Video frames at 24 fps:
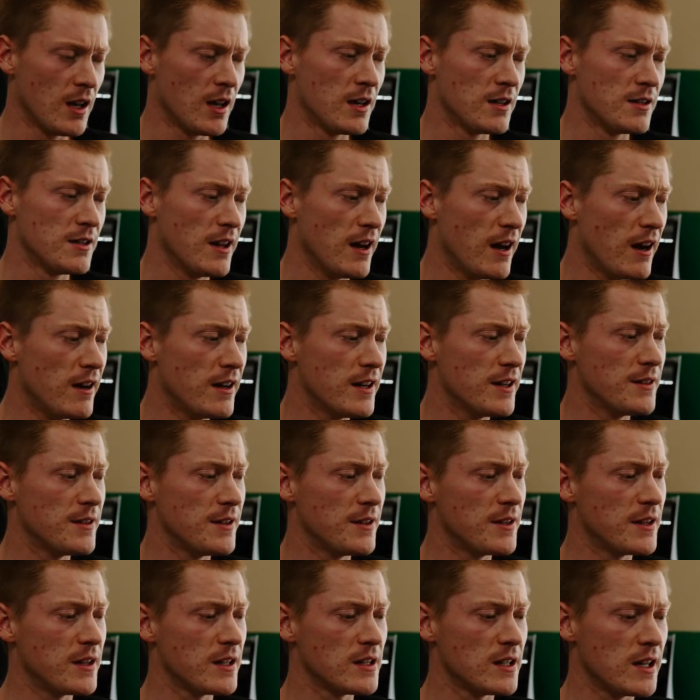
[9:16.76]
yeah, and
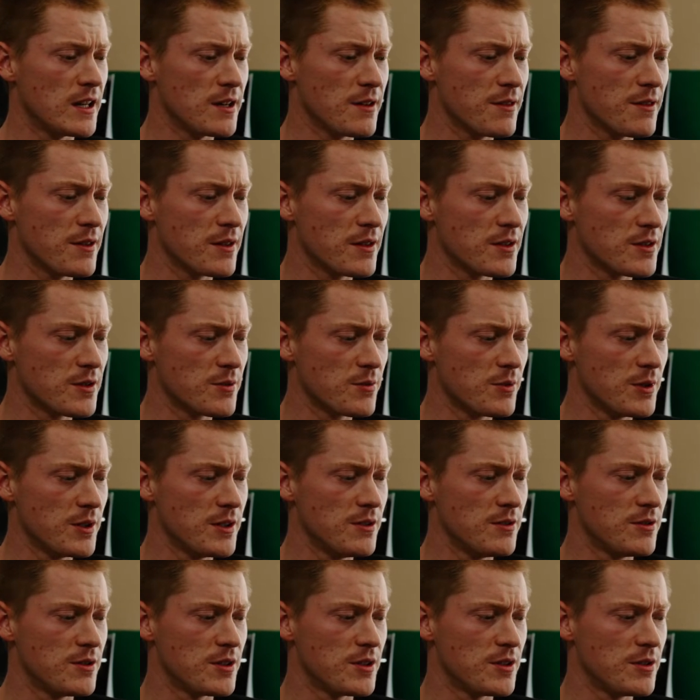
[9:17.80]
then a lot of things we
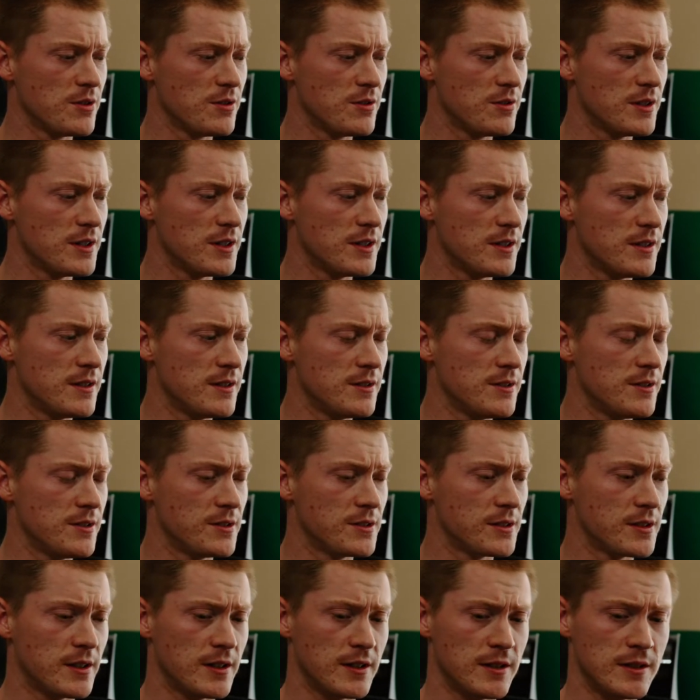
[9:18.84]
do too
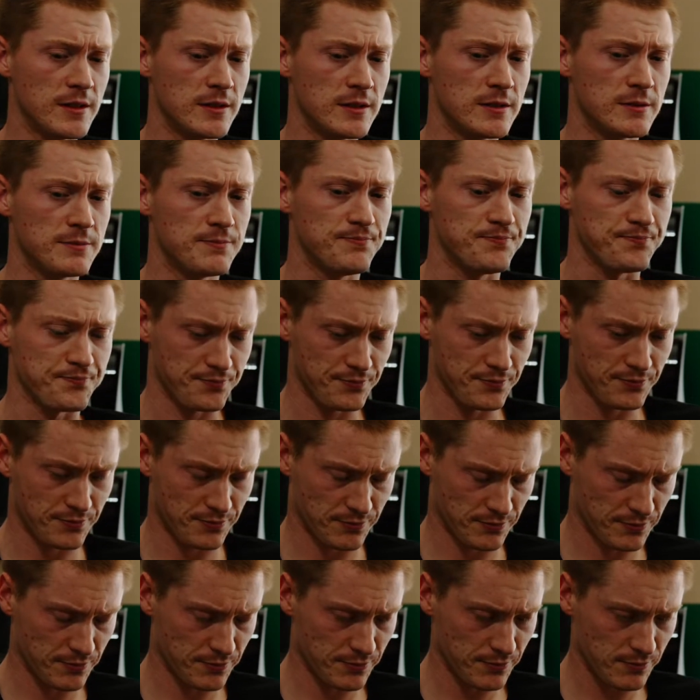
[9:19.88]
is um,
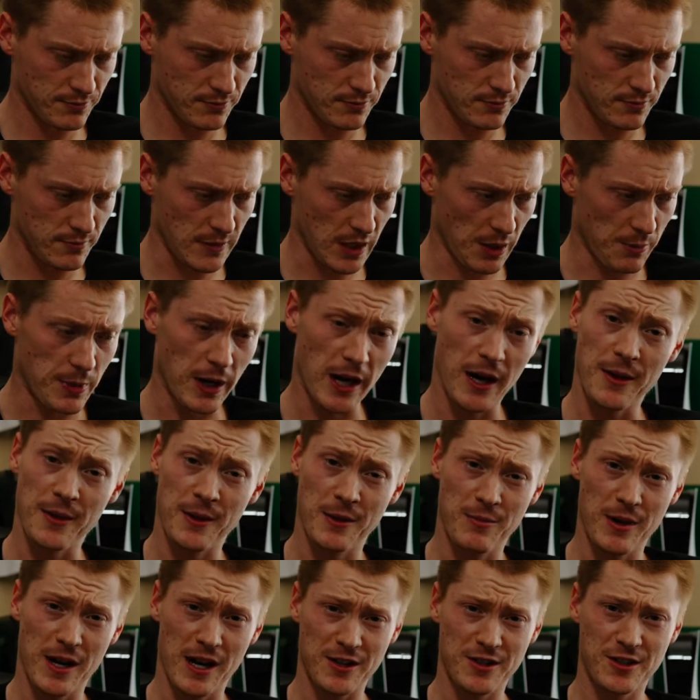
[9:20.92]
behind the
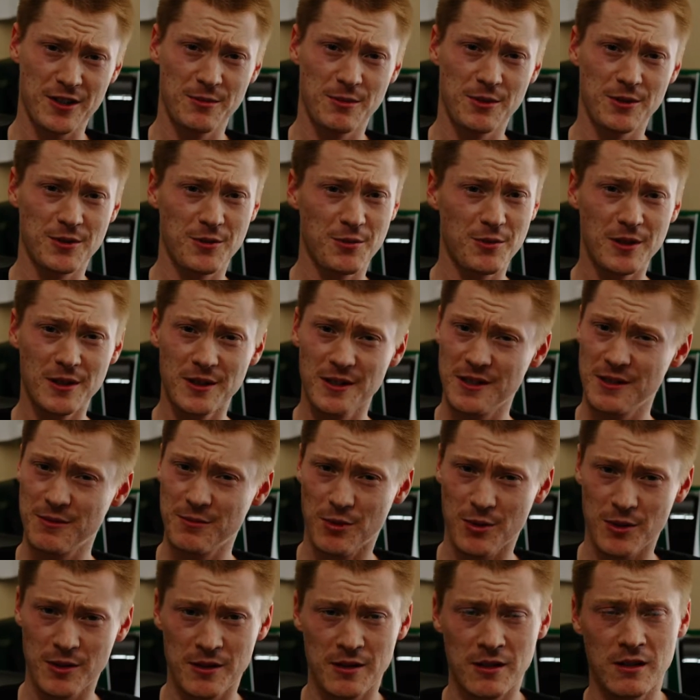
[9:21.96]
back dribble is really
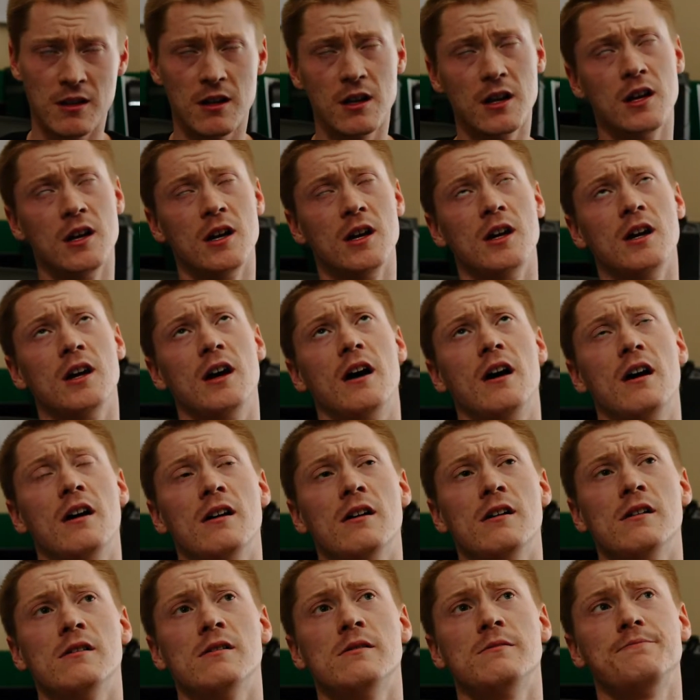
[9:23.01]
important.
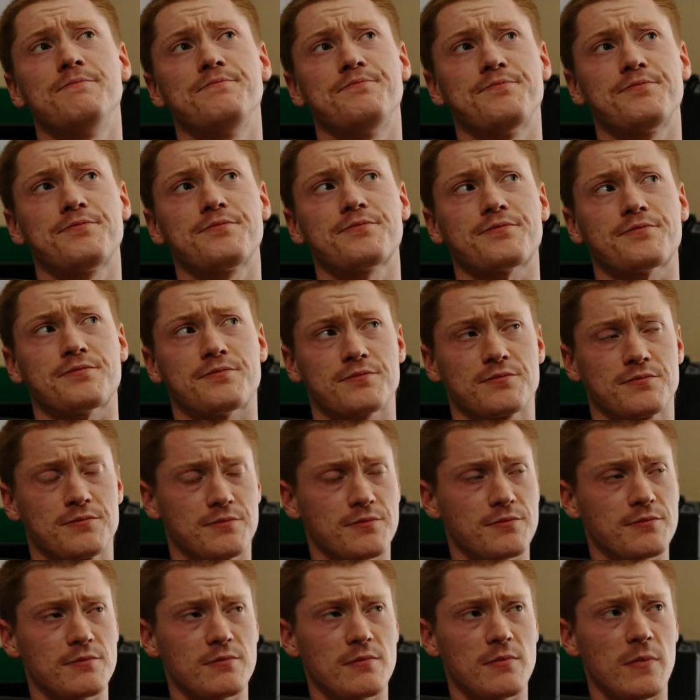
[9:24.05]
Um,
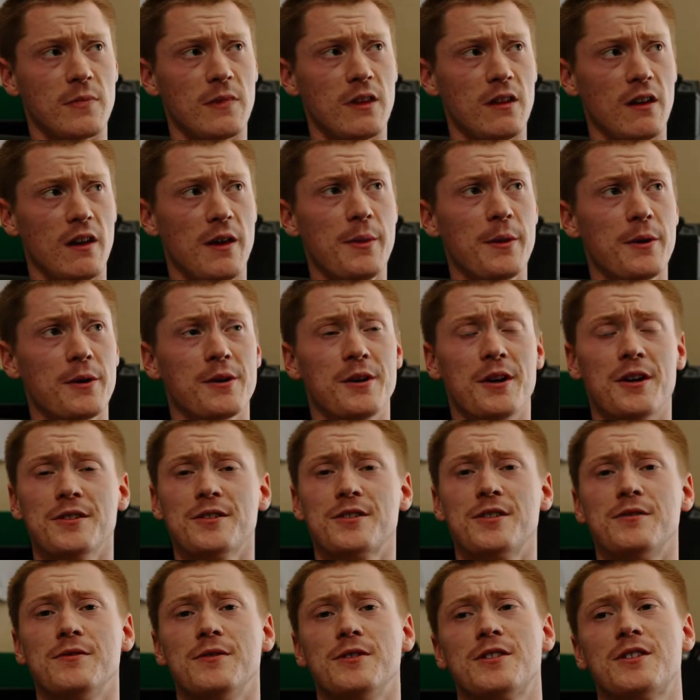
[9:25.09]
and the
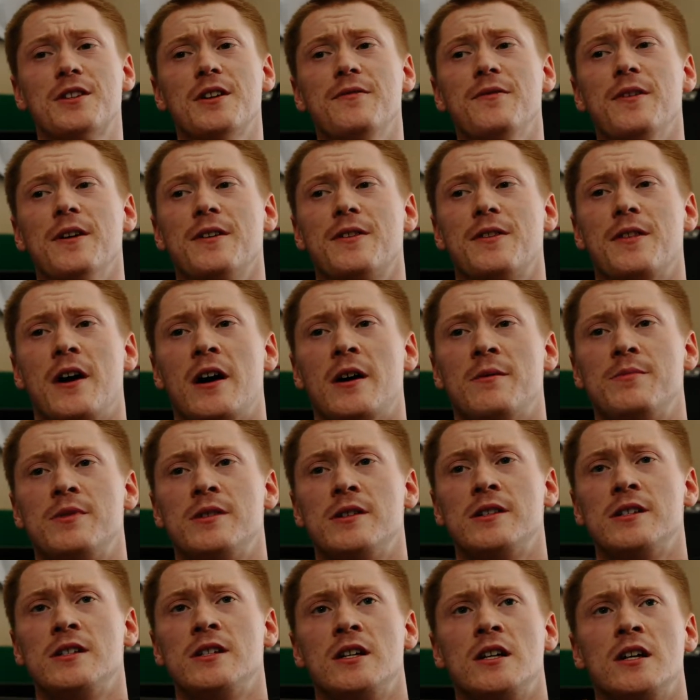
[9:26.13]
crossover, stuff like that.
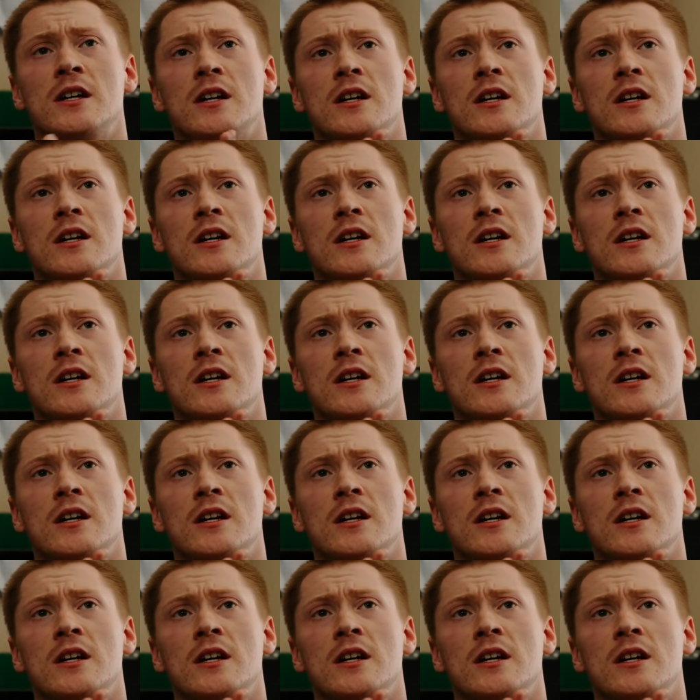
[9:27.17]
But